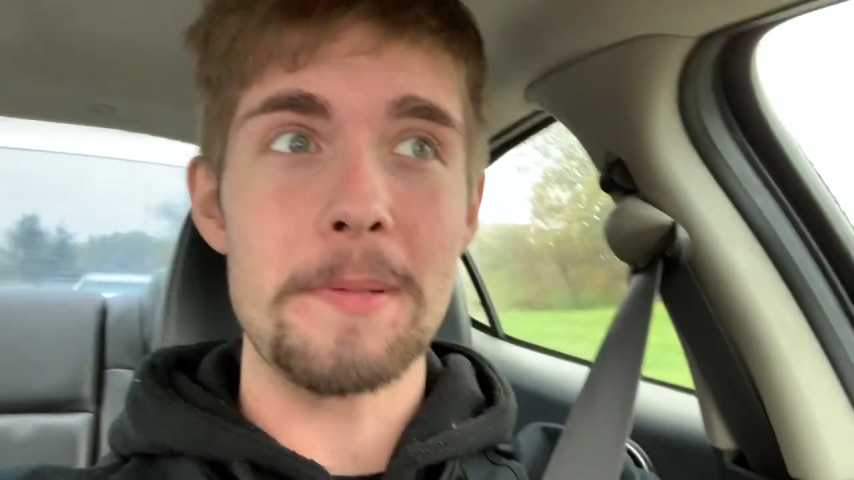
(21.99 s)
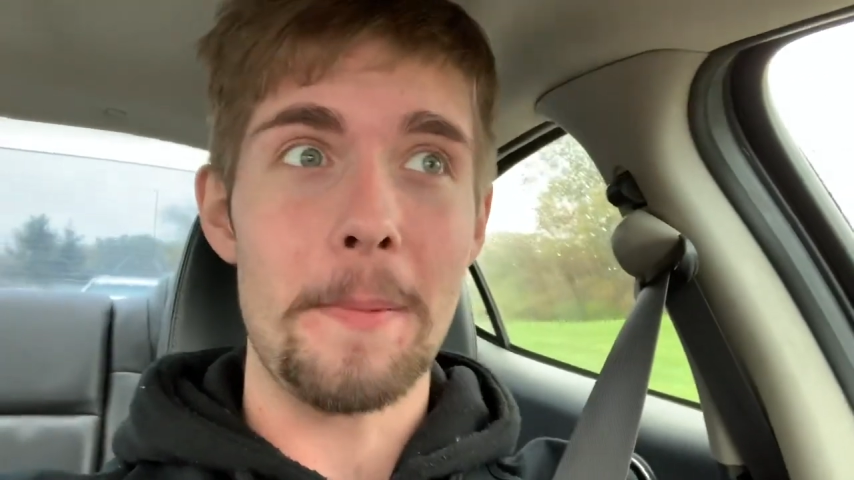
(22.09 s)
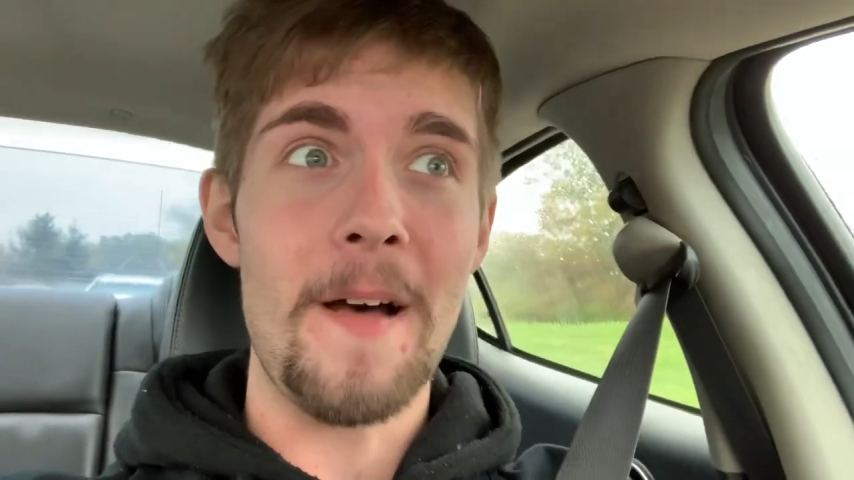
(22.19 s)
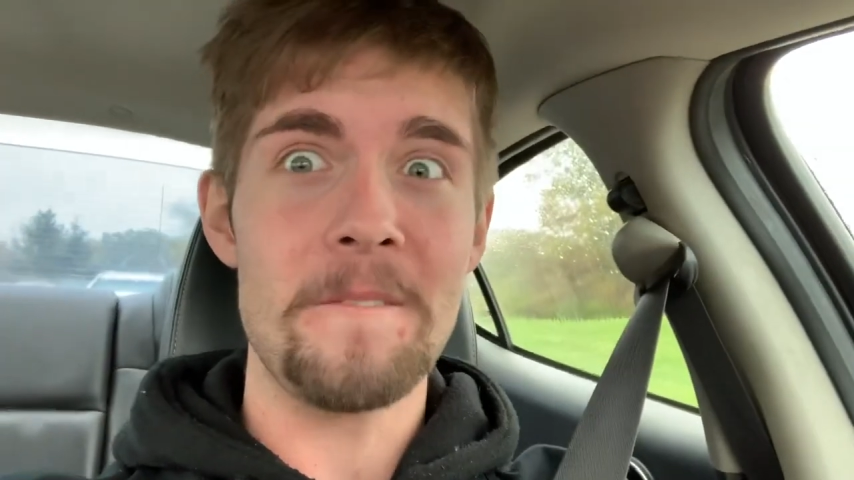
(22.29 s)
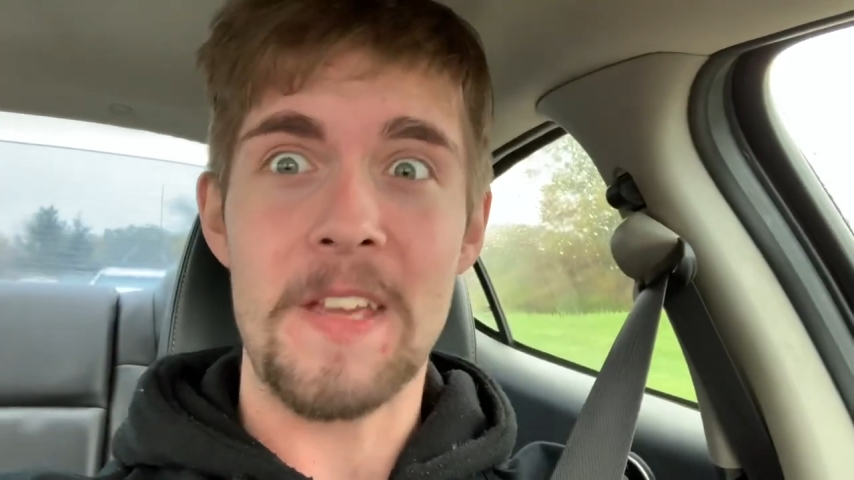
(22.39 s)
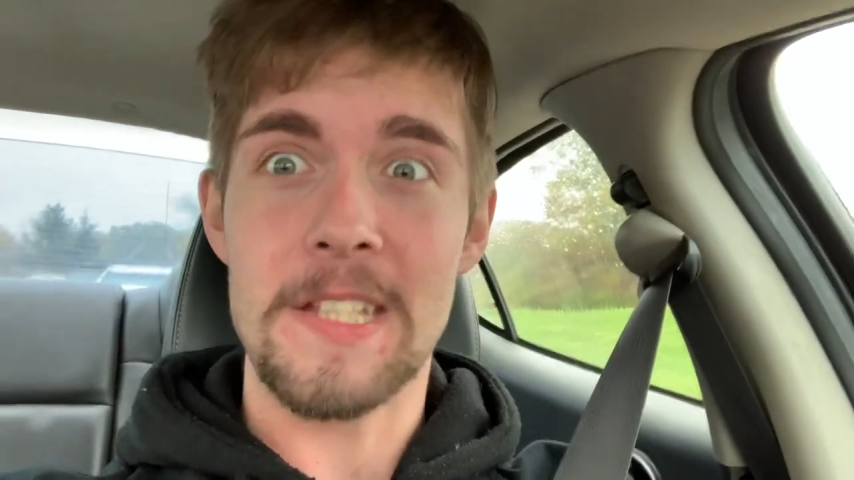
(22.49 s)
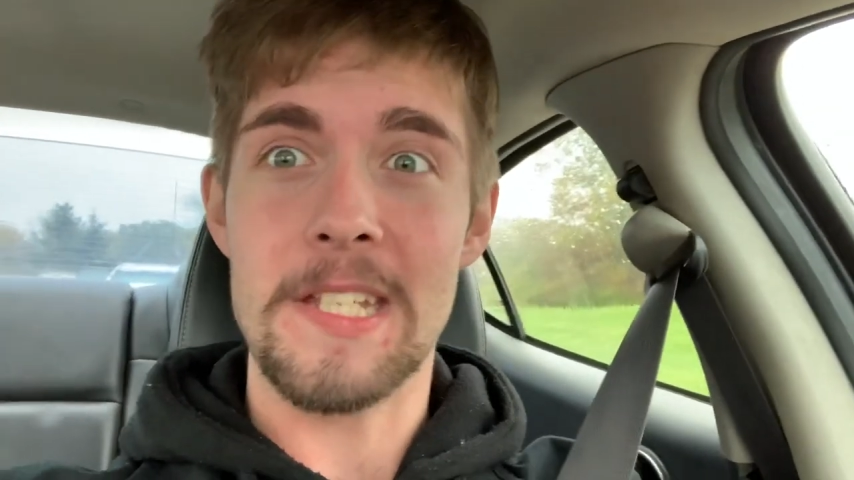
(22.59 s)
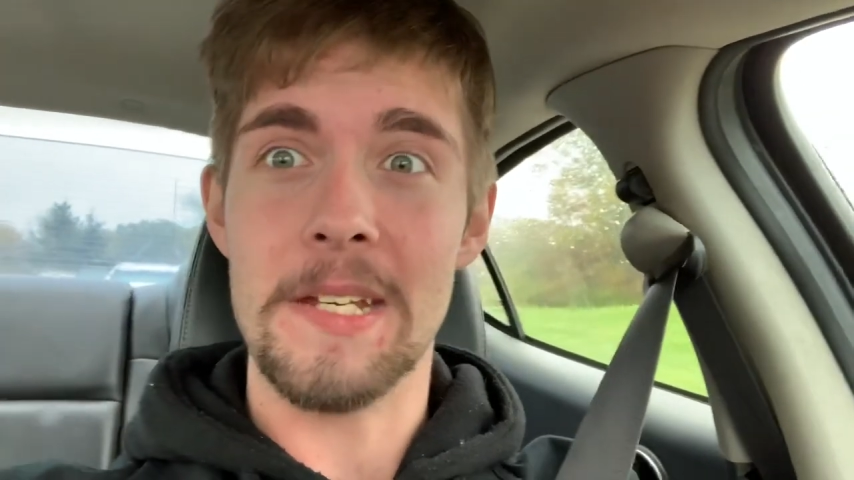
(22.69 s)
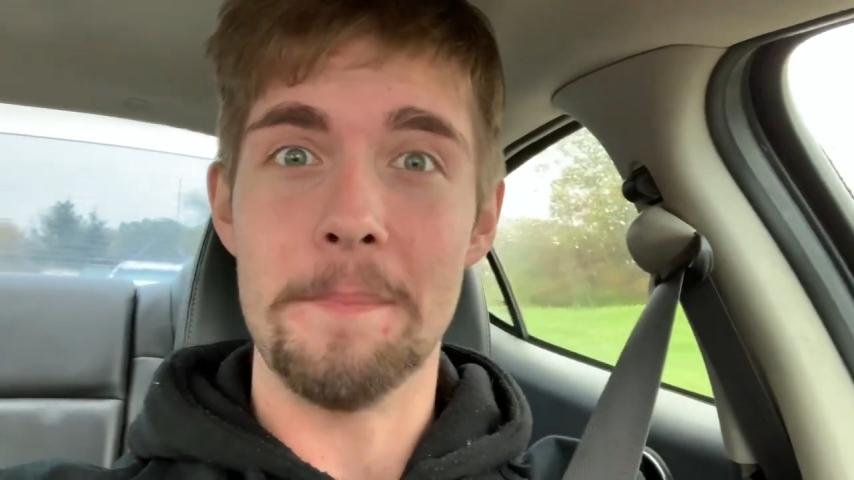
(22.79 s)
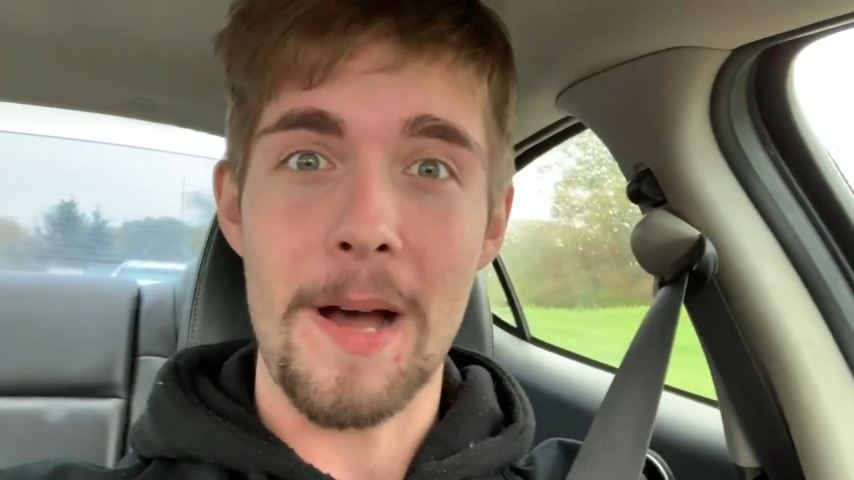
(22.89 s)
me about
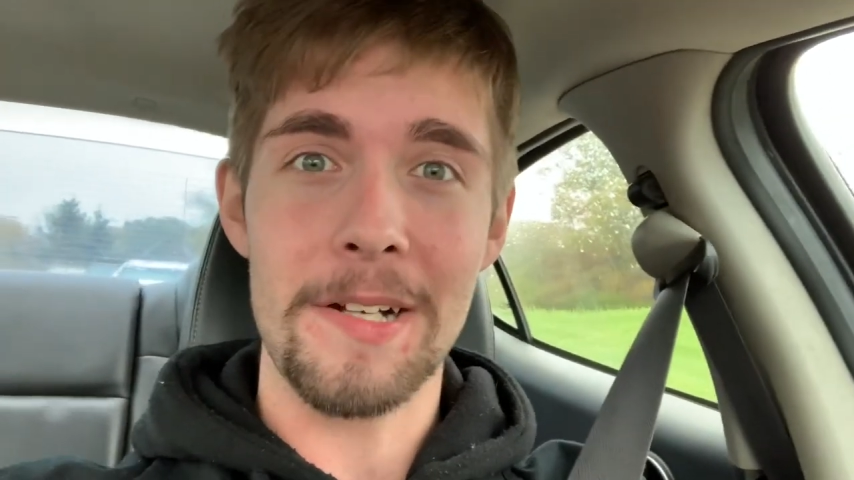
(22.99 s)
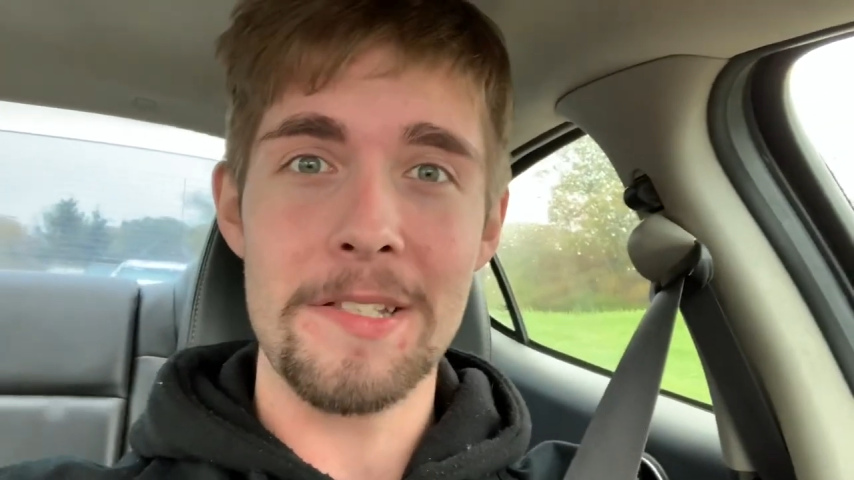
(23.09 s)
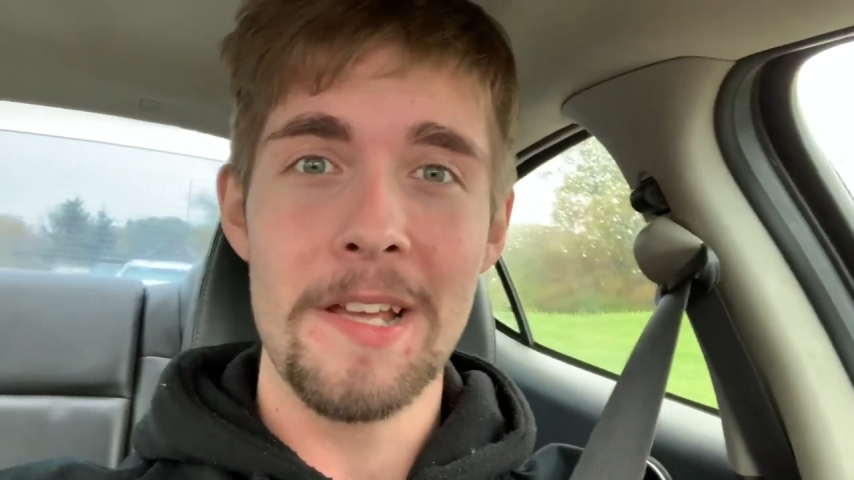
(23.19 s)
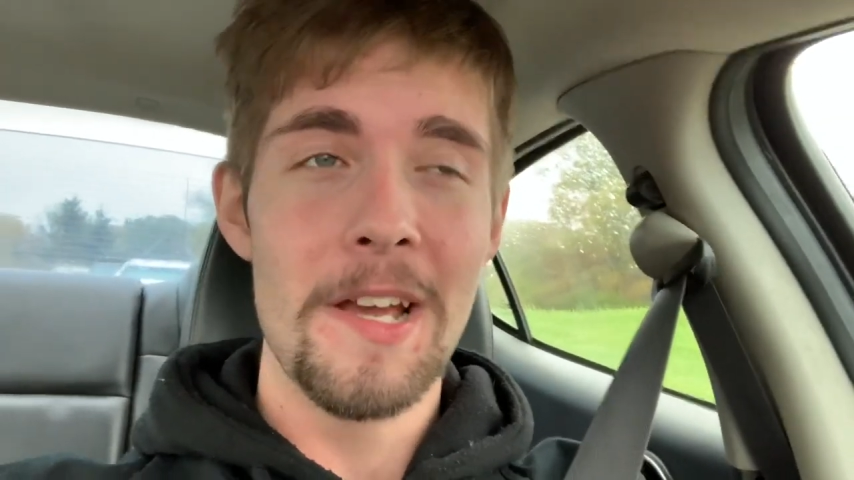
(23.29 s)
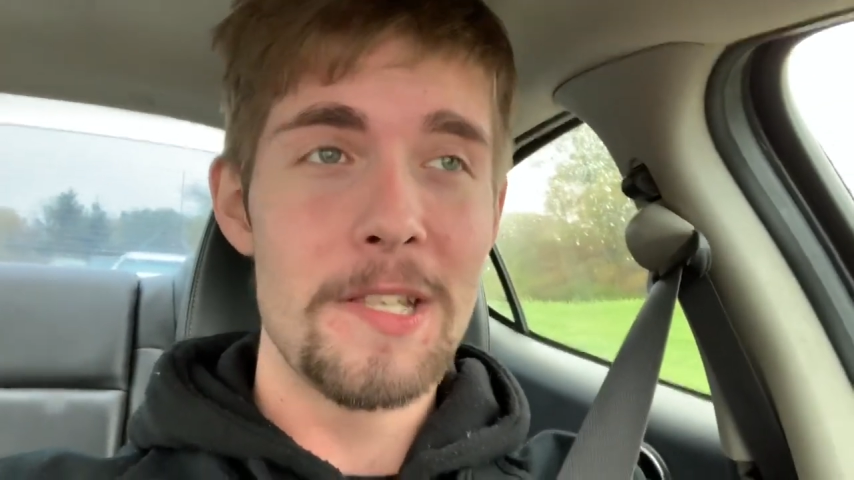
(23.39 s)
15 bucks.